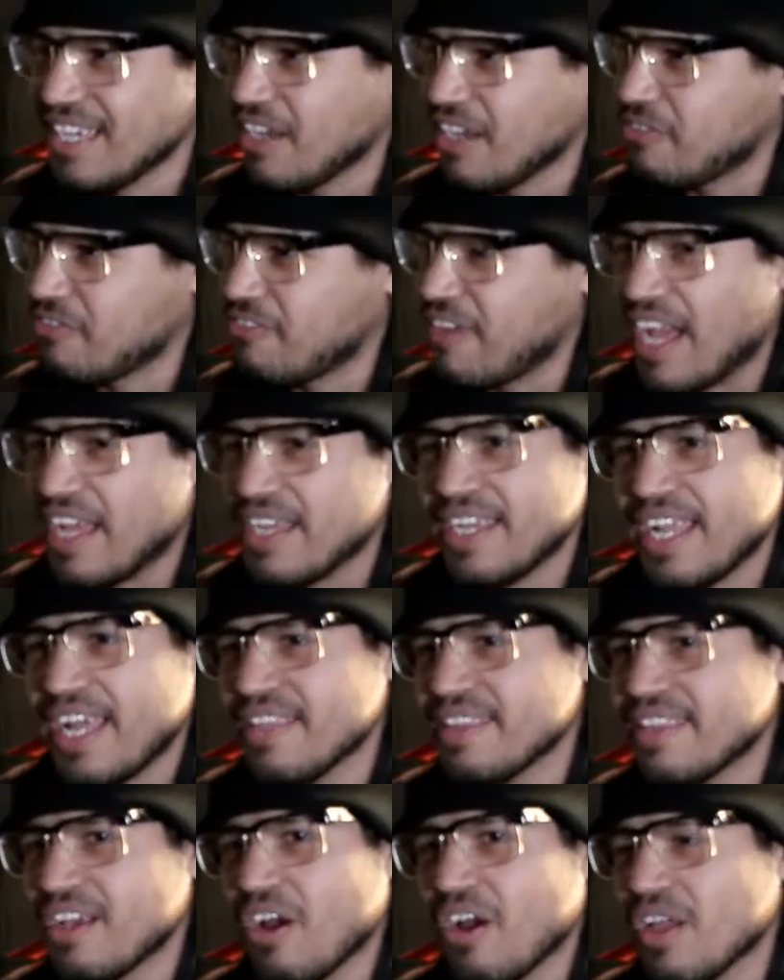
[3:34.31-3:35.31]
Found
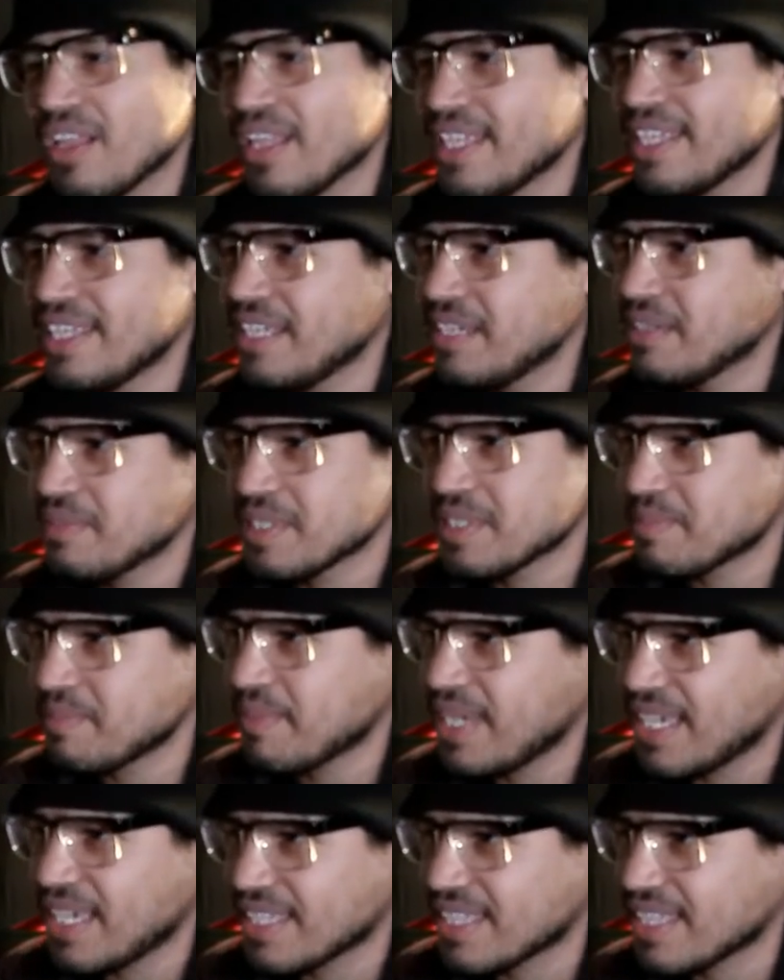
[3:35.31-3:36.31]
out that all I needed was
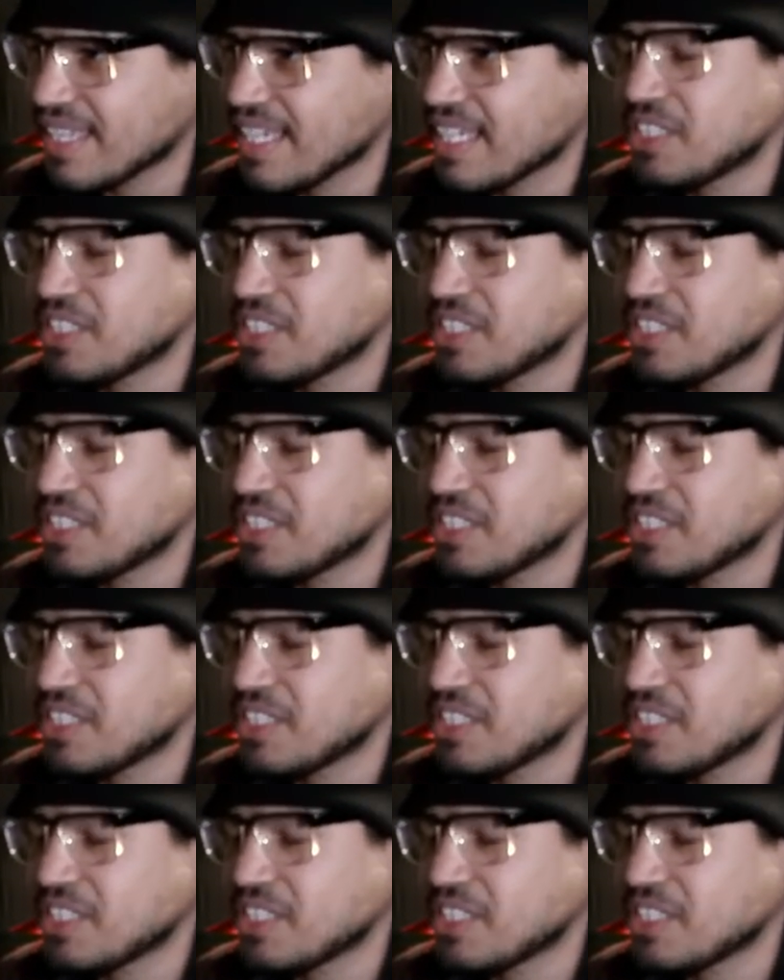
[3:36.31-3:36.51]
meth.